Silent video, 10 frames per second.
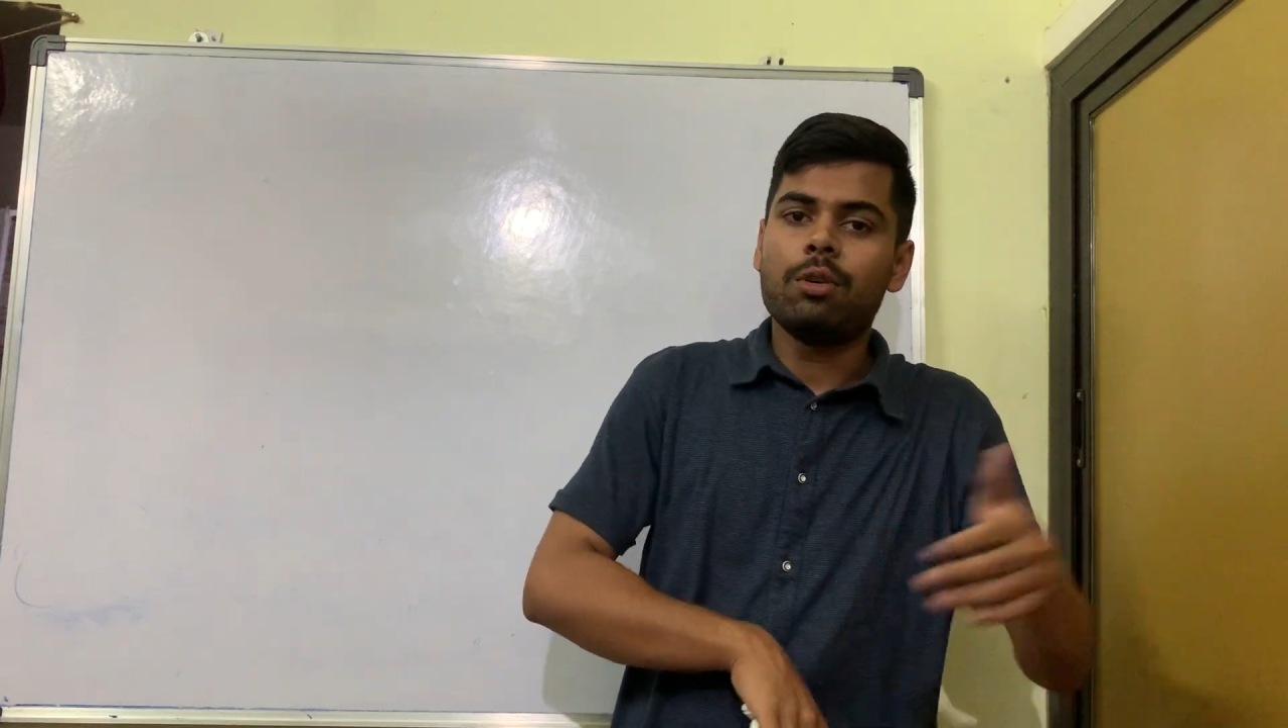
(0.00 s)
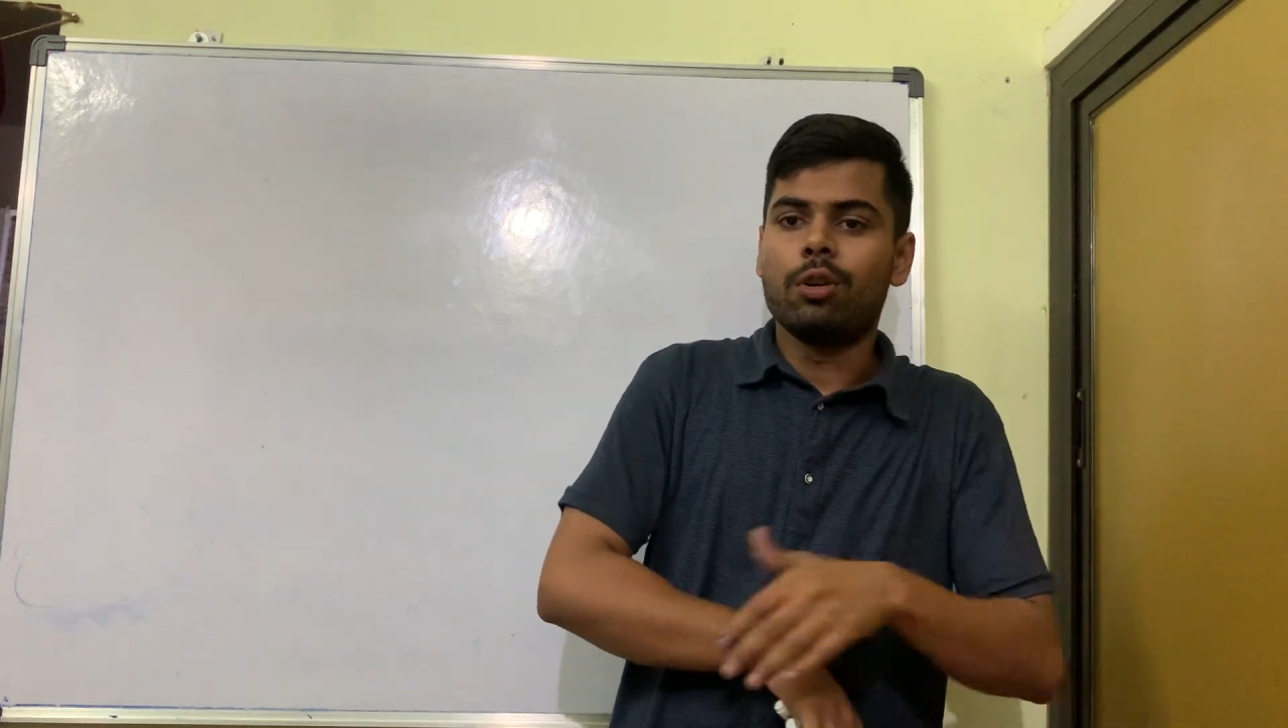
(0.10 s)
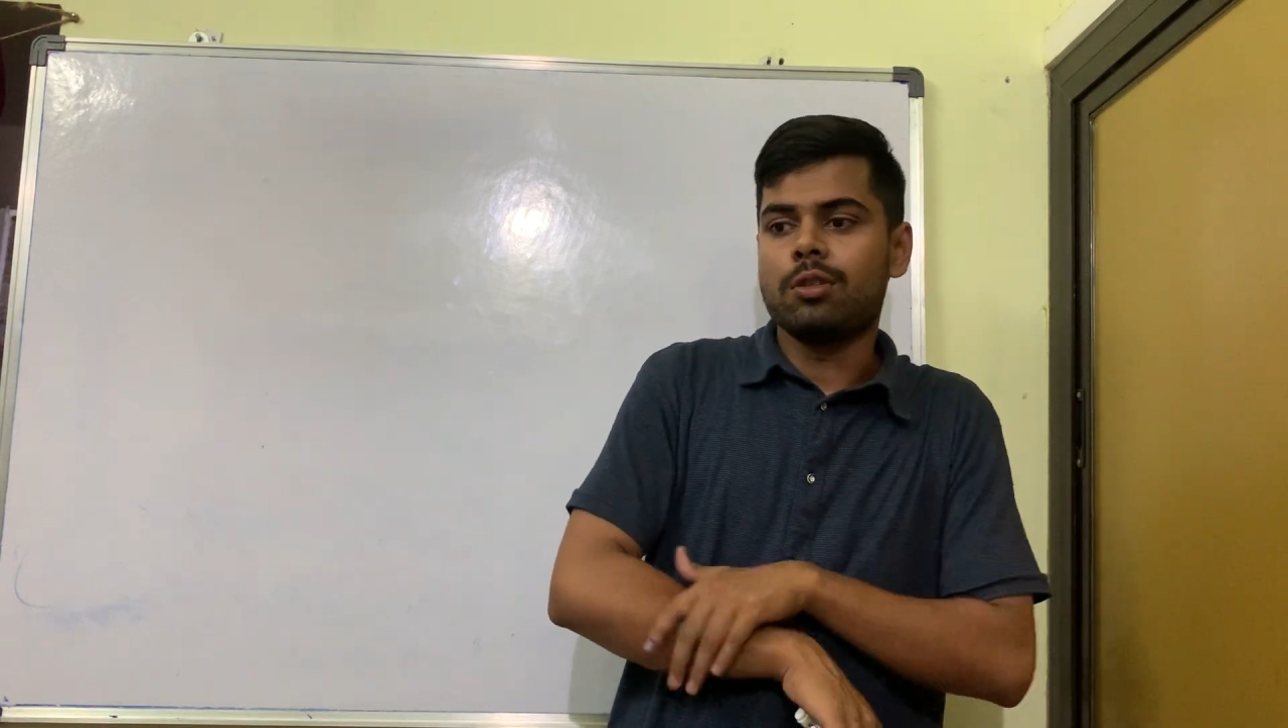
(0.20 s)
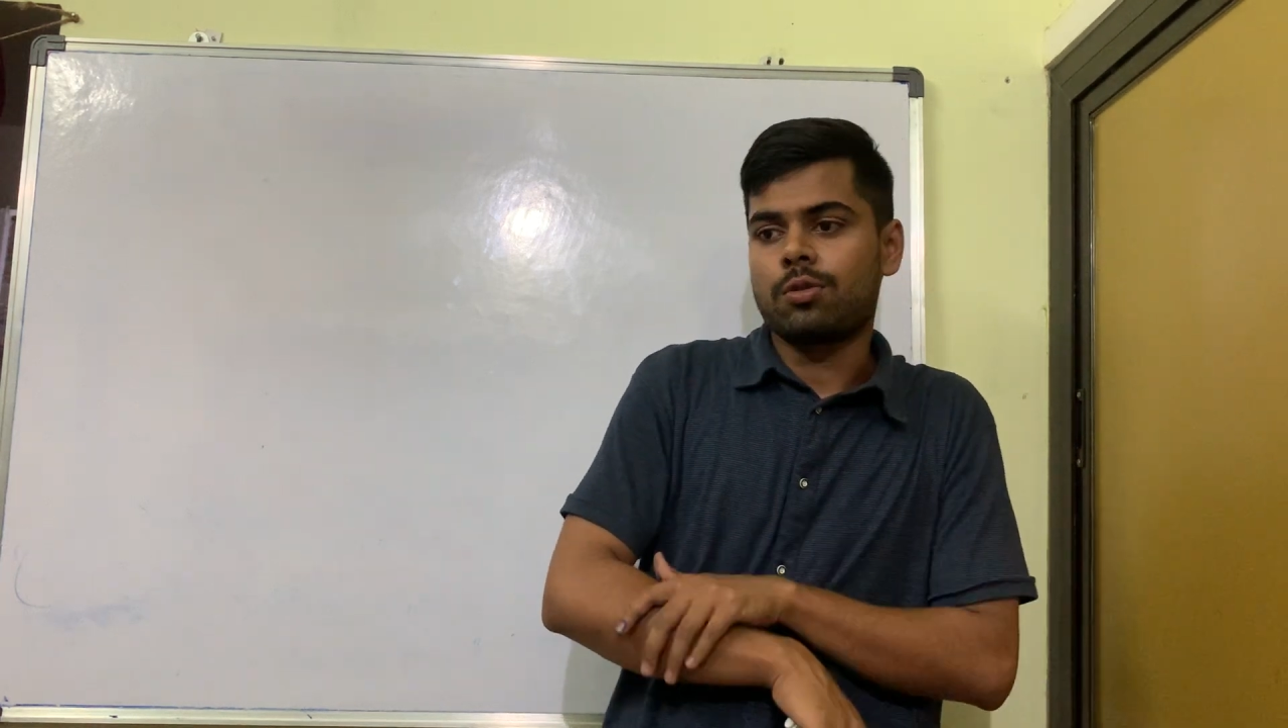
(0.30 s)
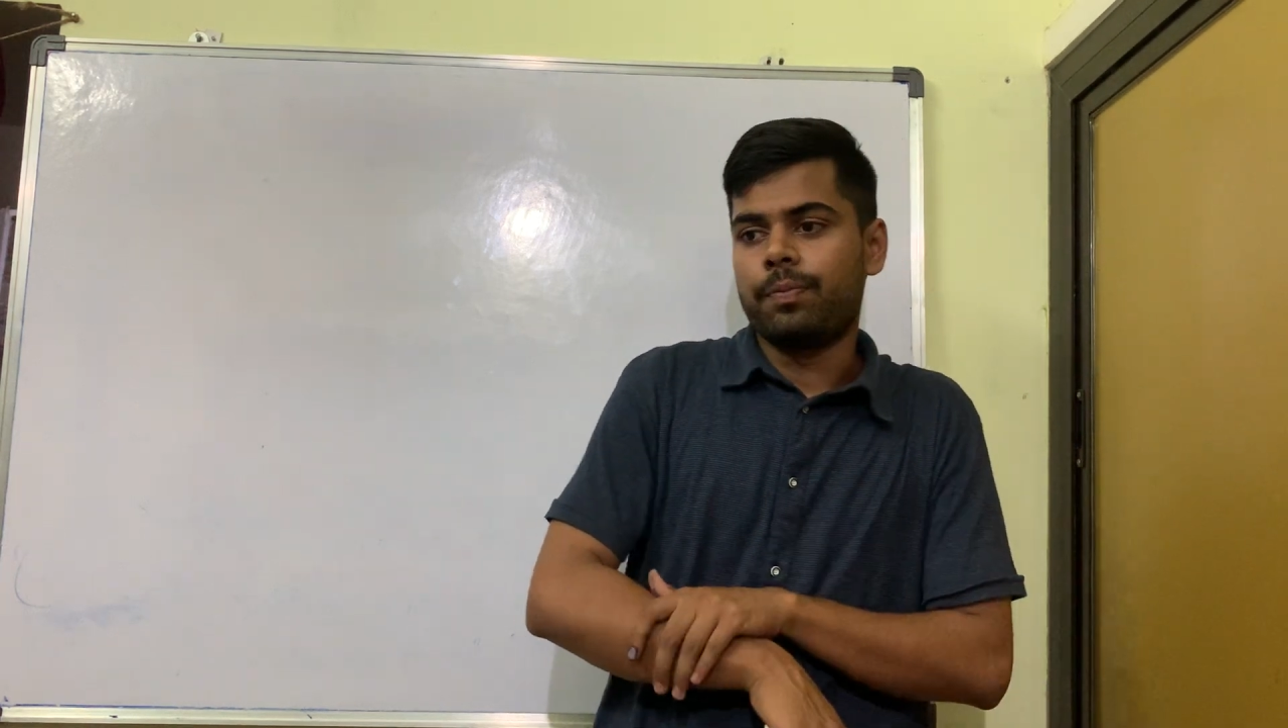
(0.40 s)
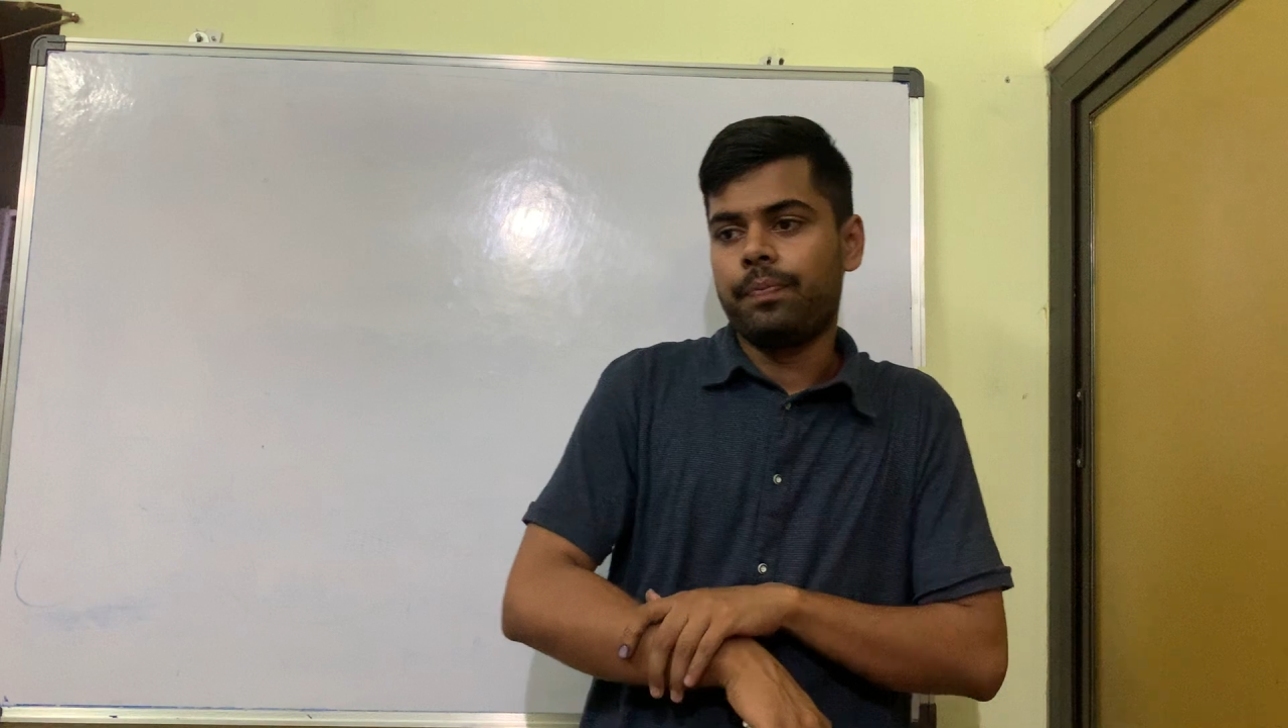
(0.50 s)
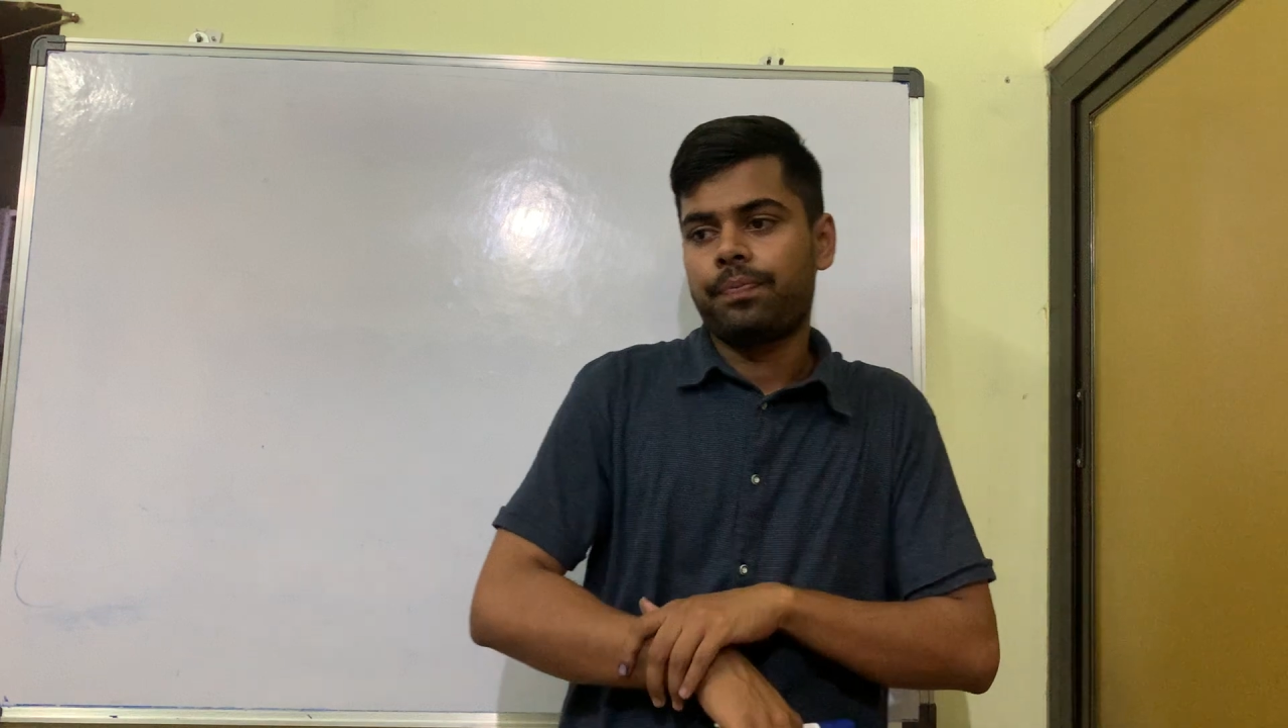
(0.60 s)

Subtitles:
also.